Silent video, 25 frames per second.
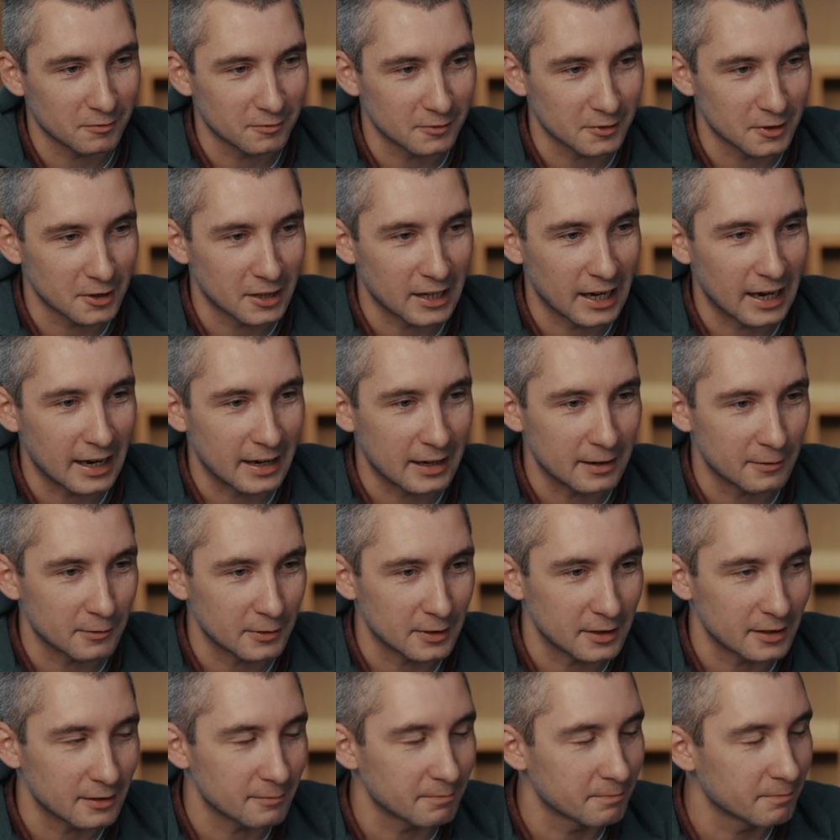You kind
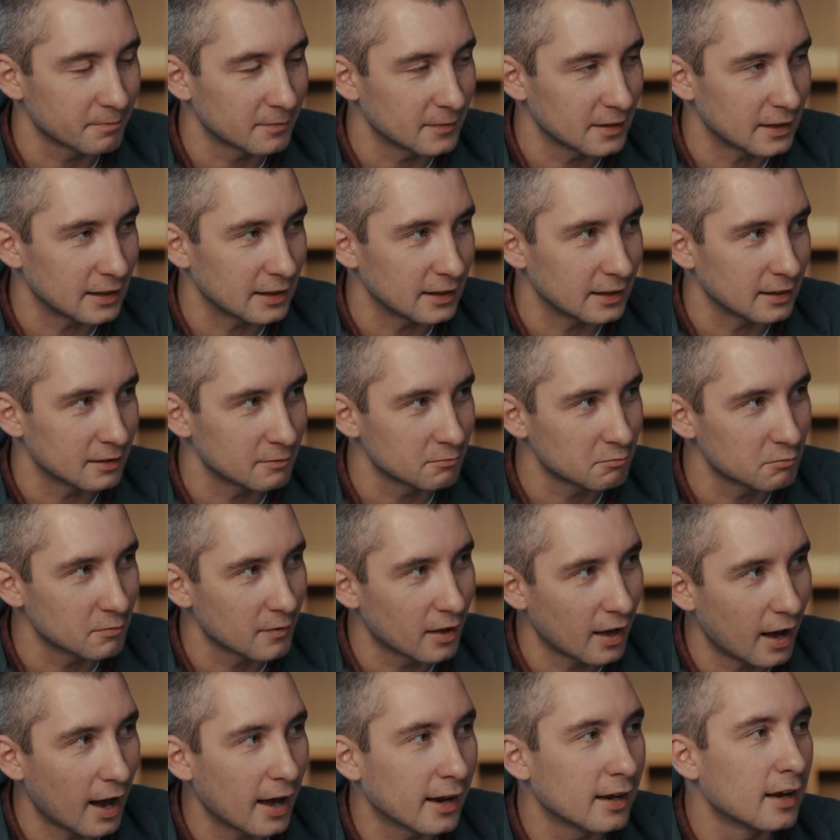of
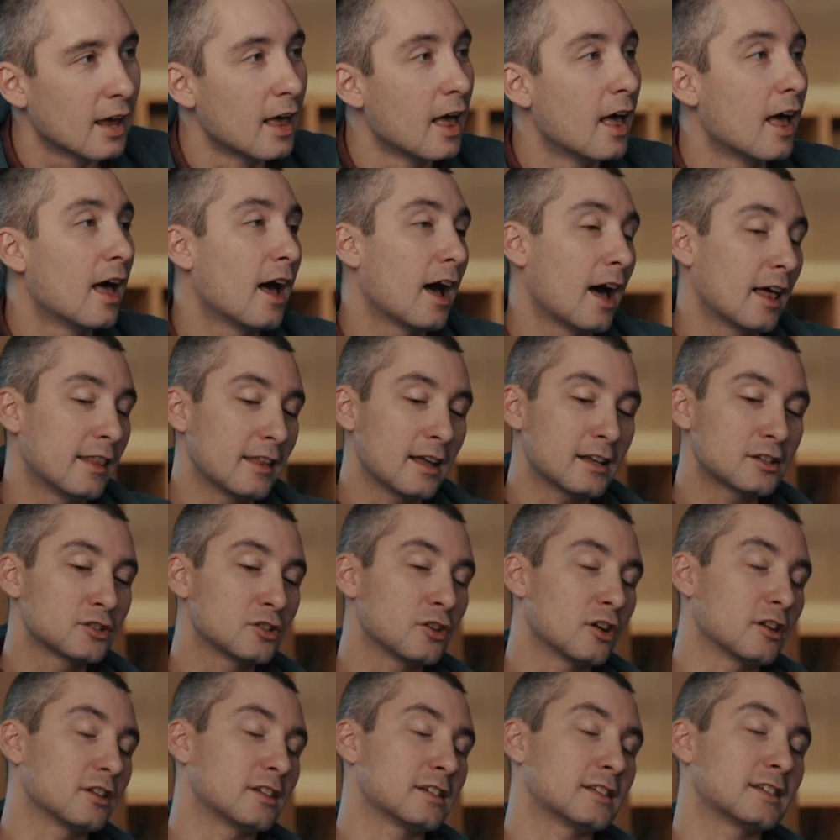and that's
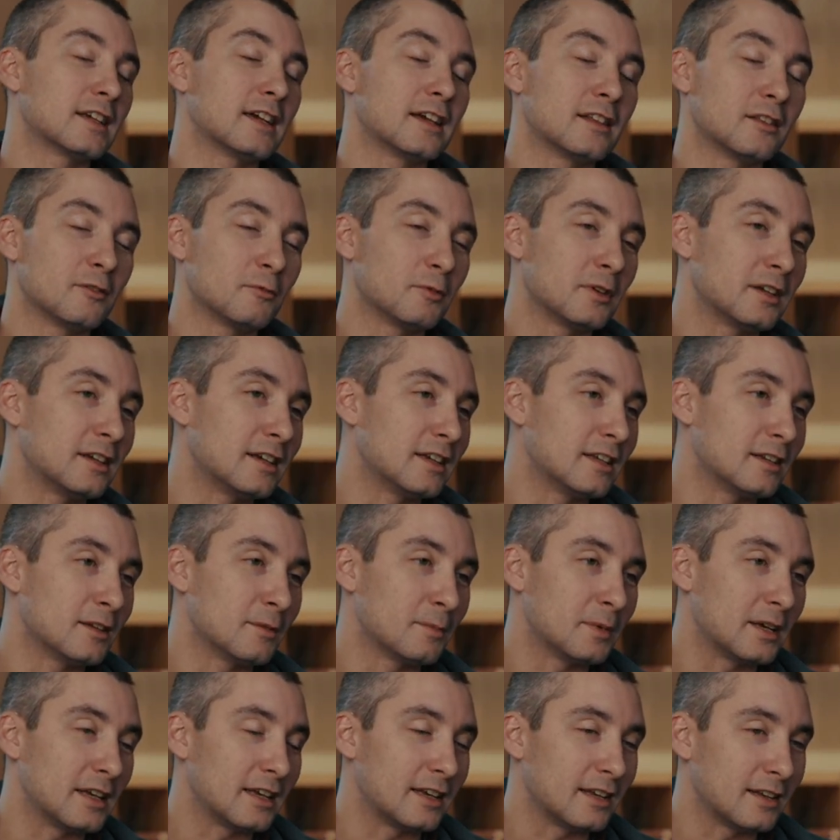not to say that we need to
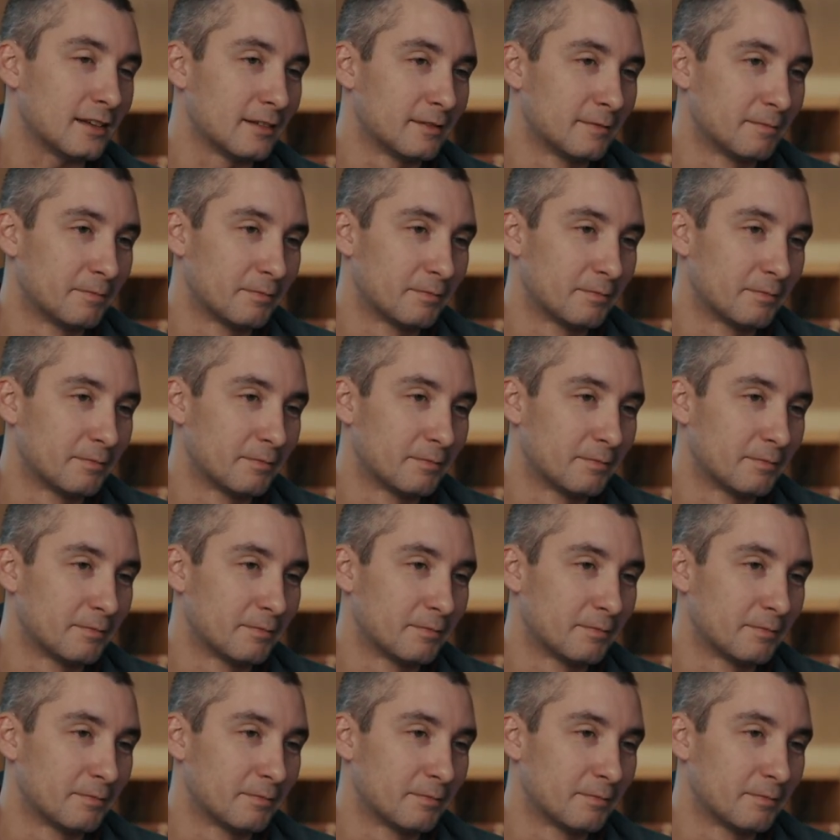be